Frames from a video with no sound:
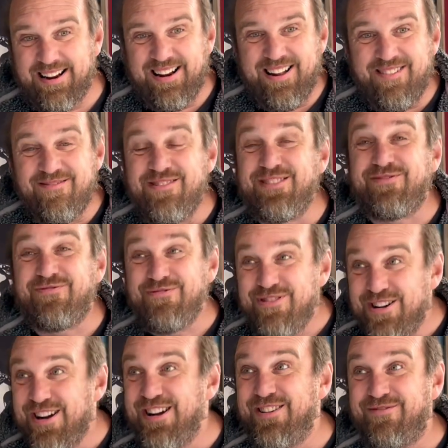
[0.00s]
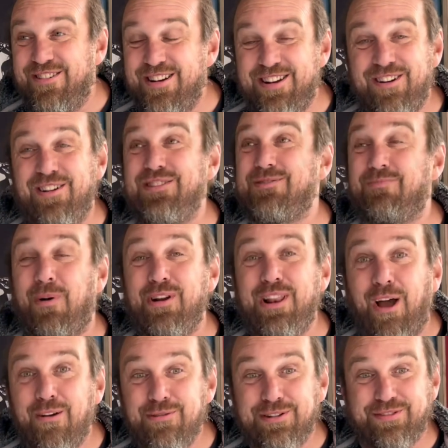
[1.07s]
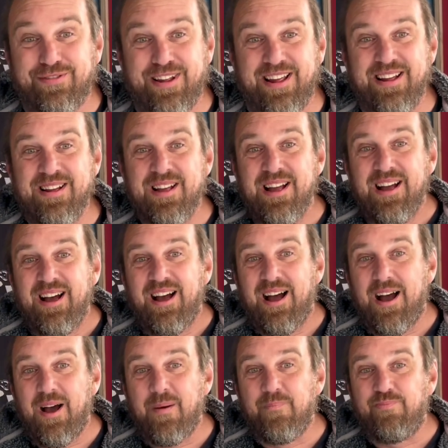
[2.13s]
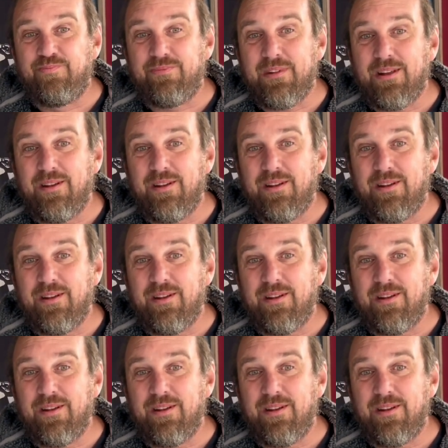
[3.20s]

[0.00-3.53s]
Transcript: It was really really good. I used to buy loads of it. Um,